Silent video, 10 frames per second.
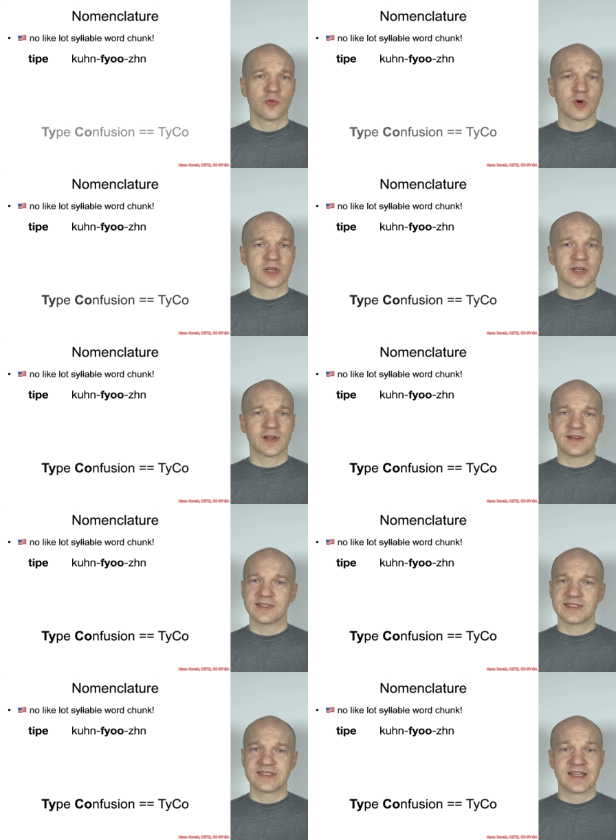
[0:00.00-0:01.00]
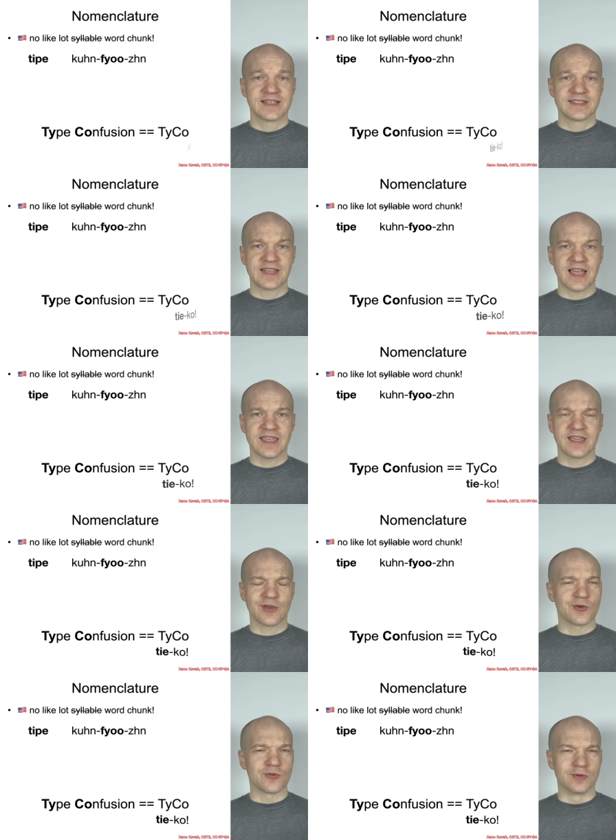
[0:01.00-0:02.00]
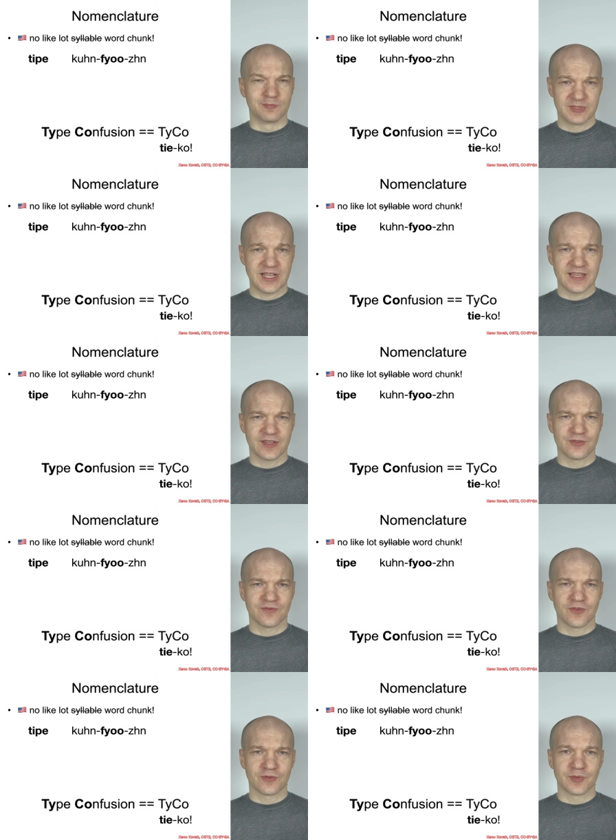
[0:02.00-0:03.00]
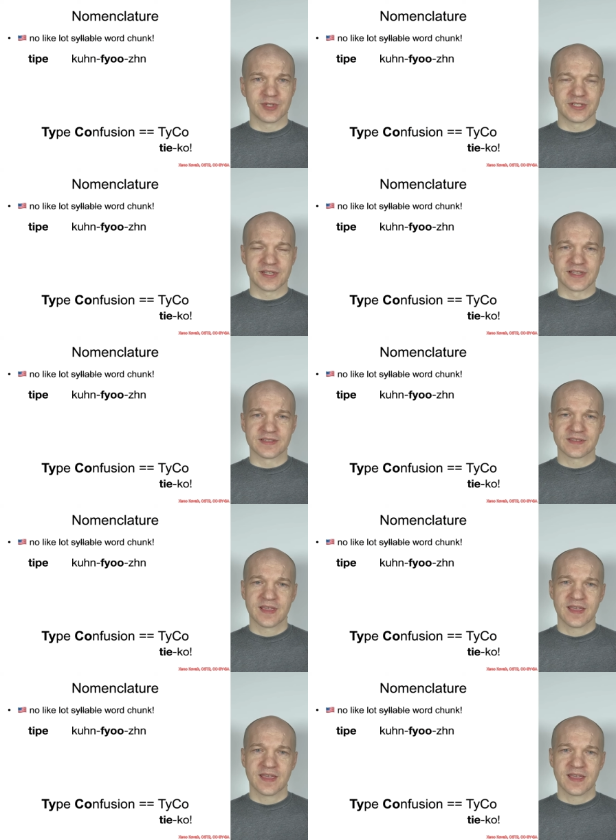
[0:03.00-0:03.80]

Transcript: we're going to call it Tyco, Tyco vulnerabilities.